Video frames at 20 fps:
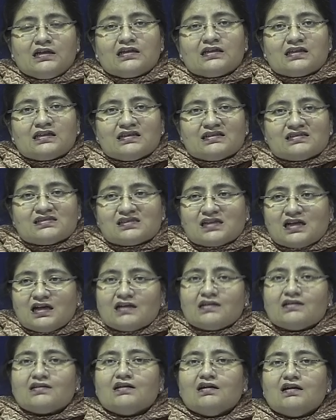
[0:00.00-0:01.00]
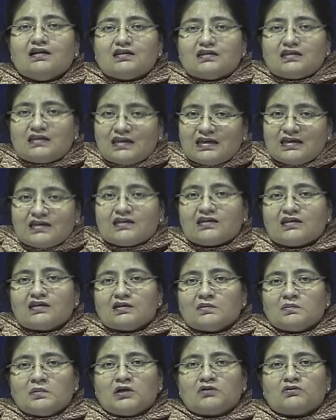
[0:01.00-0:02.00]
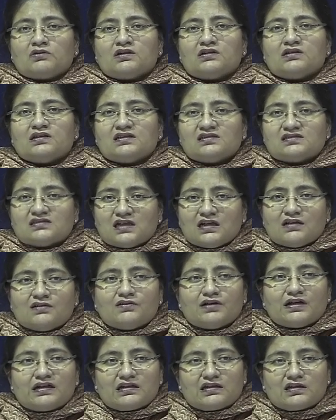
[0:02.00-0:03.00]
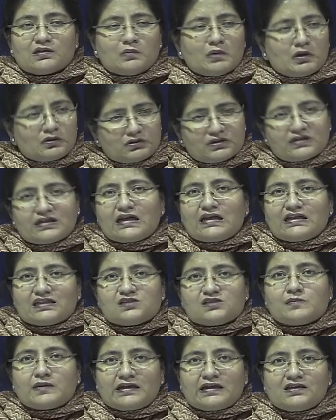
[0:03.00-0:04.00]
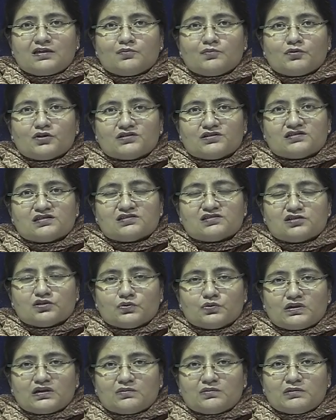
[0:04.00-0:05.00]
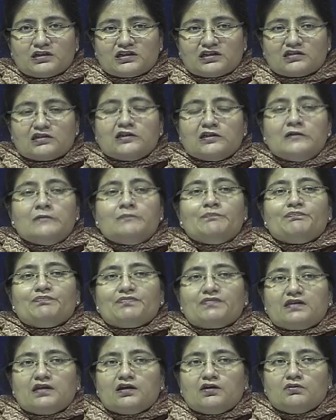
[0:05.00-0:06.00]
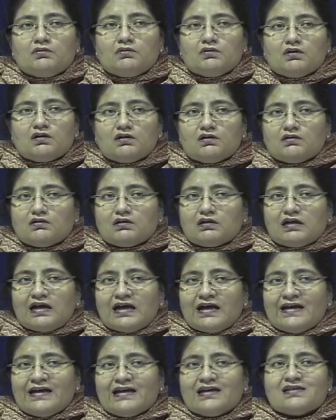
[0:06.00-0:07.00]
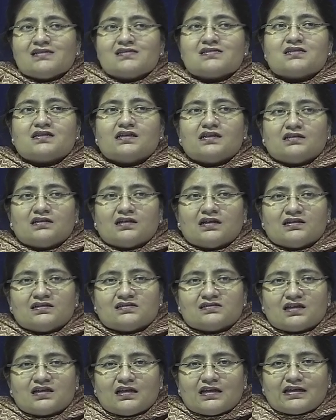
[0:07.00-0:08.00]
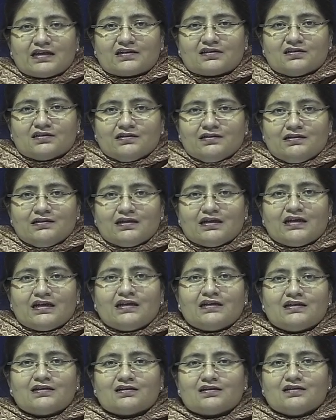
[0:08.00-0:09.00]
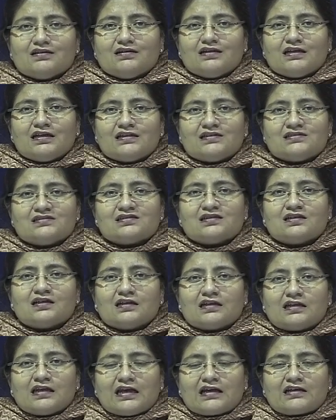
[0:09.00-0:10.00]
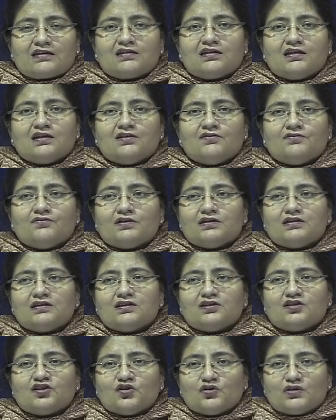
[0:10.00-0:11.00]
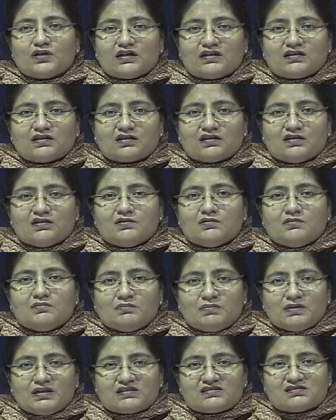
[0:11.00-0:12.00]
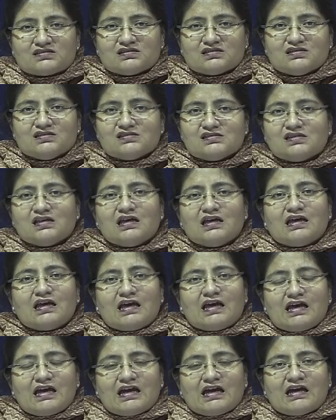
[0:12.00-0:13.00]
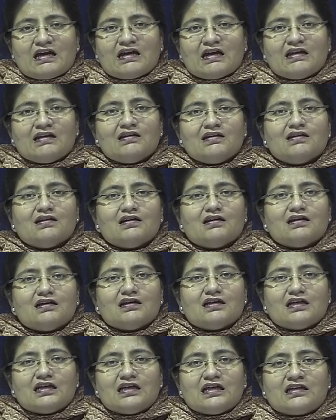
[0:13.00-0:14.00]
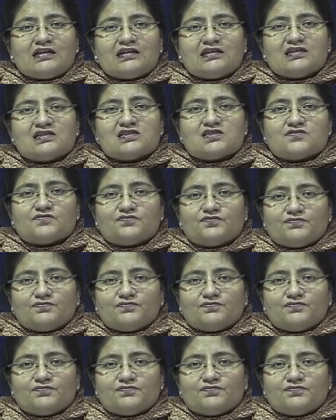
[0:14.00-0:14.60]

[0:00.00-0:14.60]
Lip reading: they start thinking about it, they start writing about it. I'll explain the process to you in a minute. Now, as data is collected, it is connected with the theoretical basis and it is